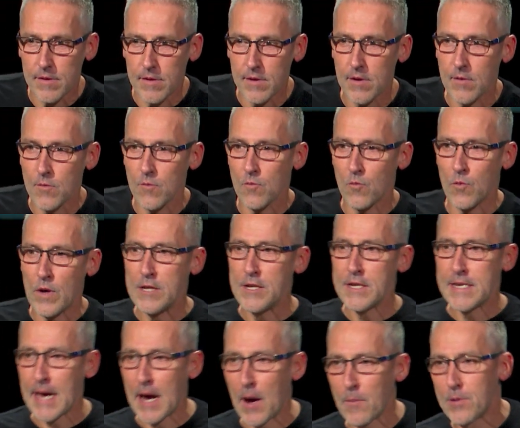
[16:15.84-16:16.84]
that when
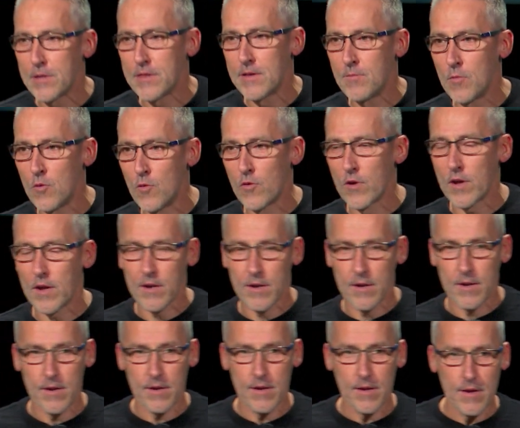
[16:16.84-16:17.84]
you get up in the morning,
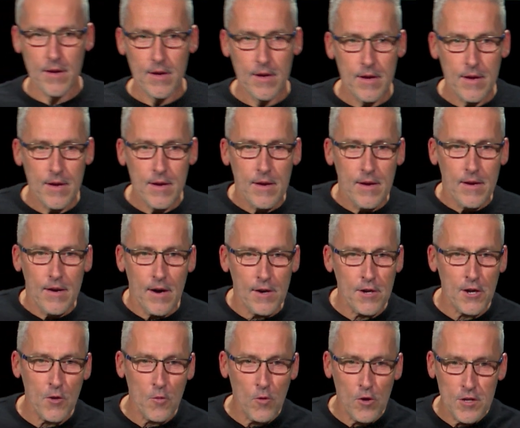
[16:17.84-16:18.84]
I
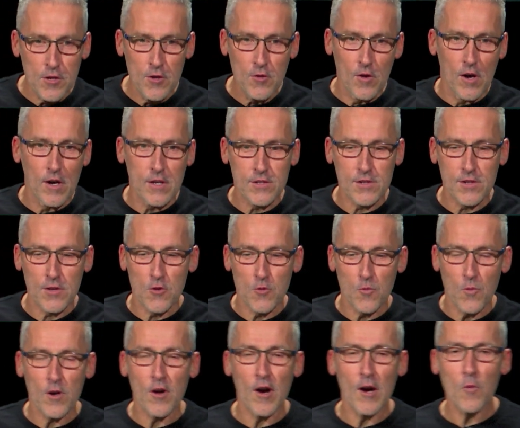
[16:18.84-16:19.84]
don't know what you guys do.
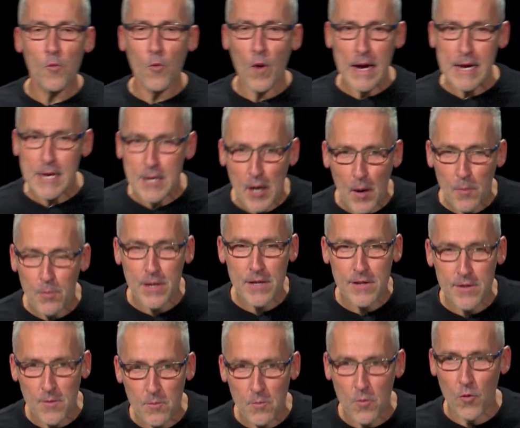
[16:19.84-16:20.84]
When I wake up
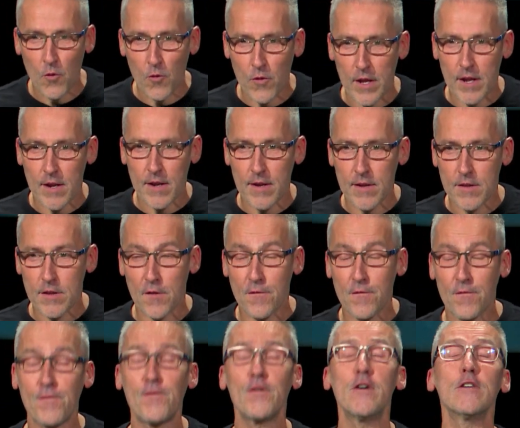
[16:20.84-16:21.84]
in the morning, the
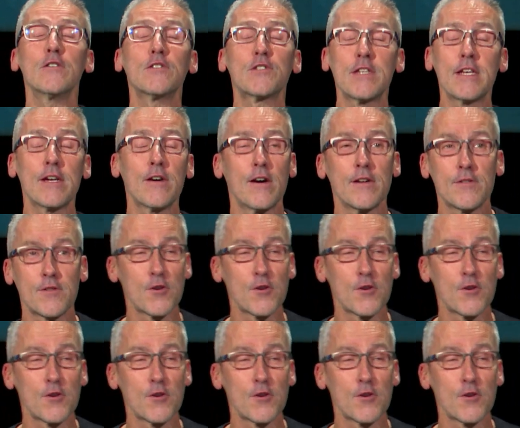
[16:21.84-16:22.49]
first thing I